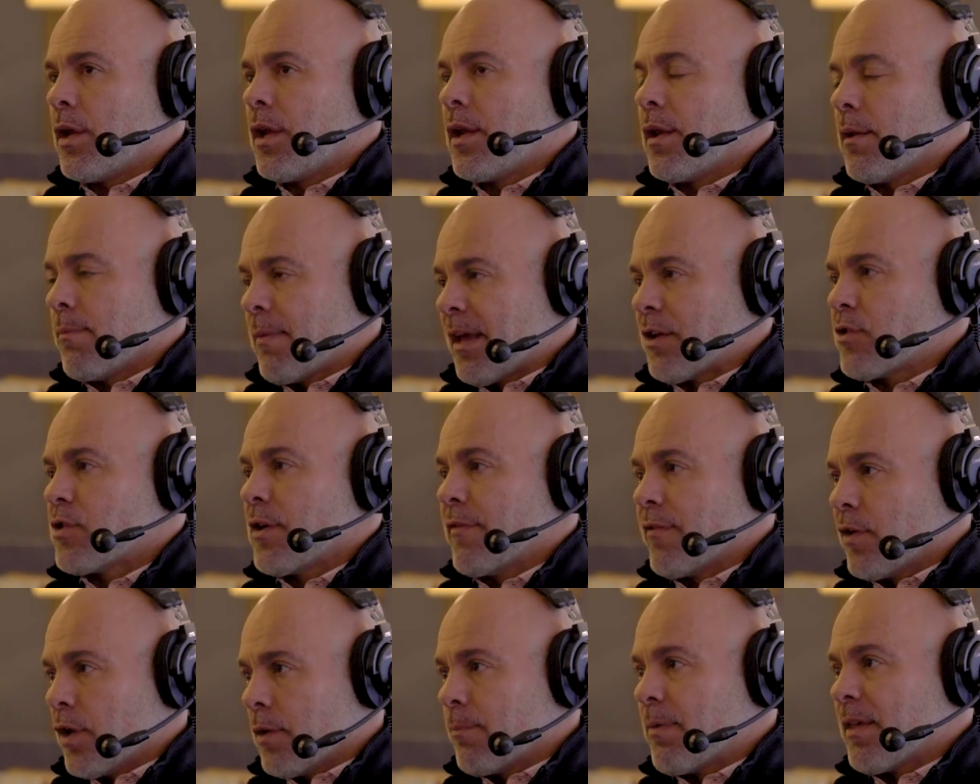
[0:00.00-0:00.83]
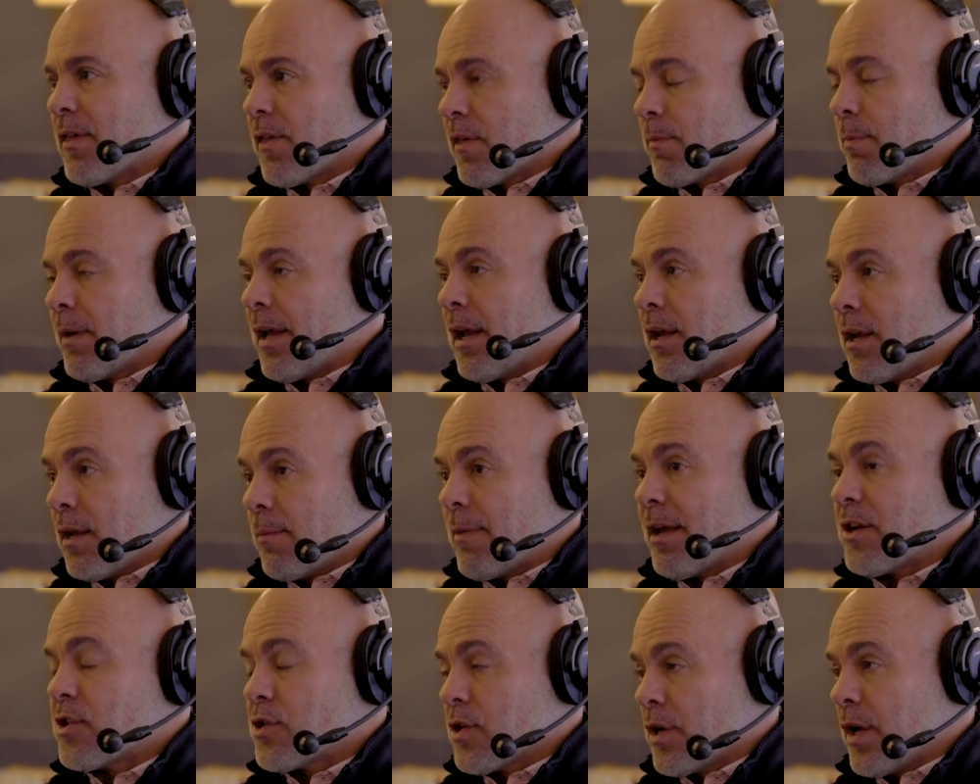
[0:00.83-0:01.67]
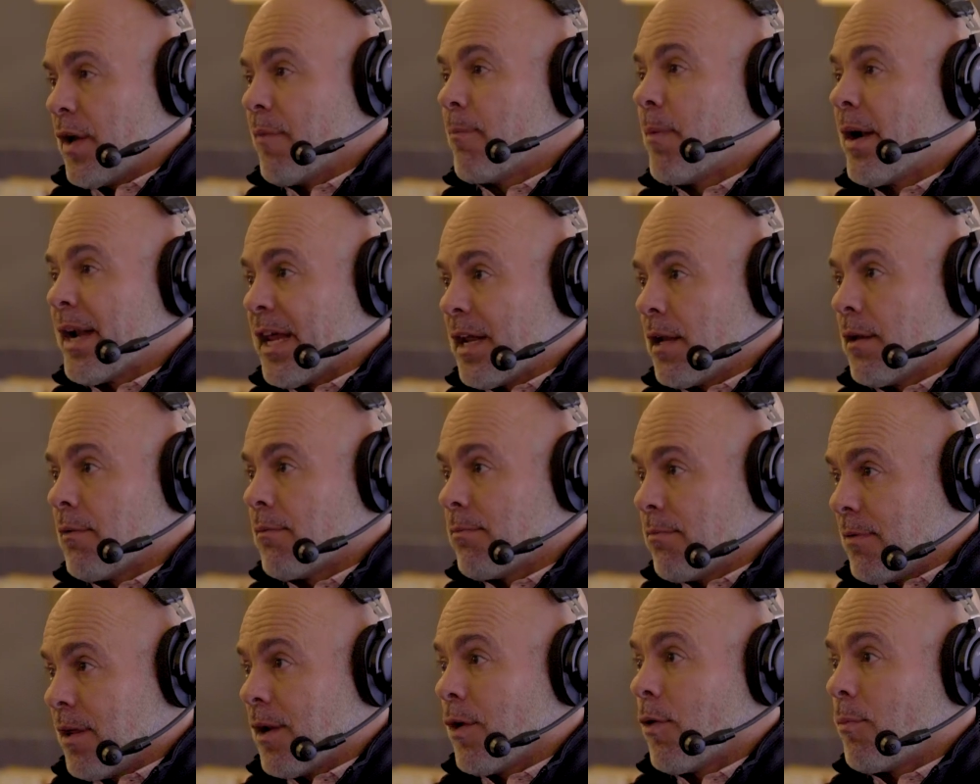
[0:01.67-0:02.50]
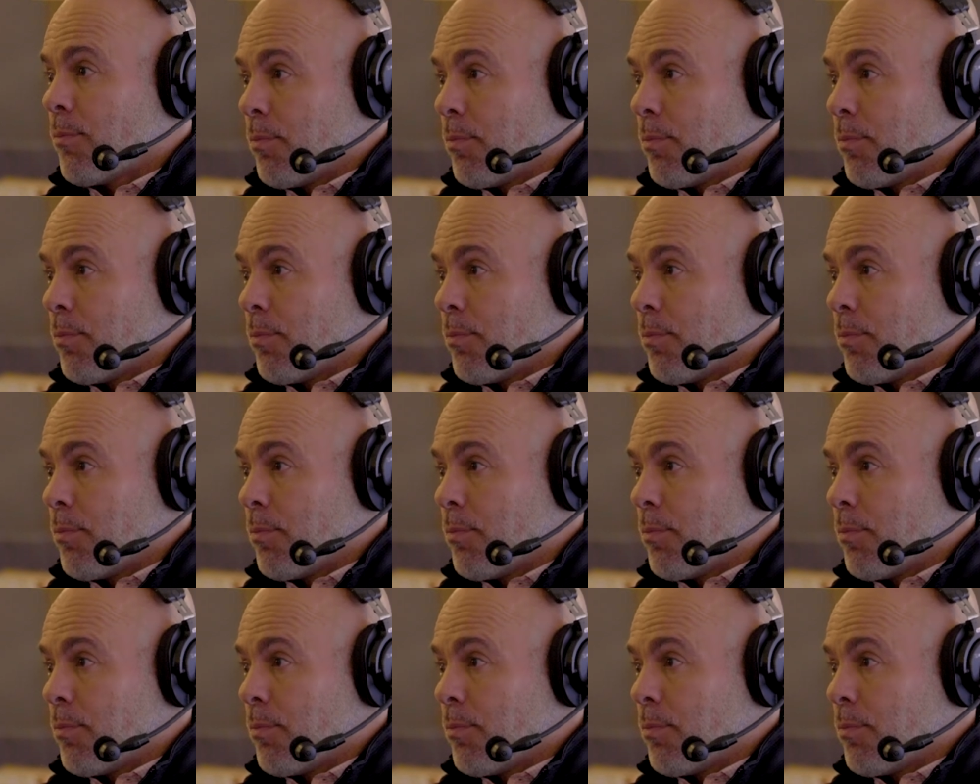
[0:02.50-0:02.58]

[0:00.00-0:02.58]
need to make sure you have a good business plan. You need to make sure you have money to, you know,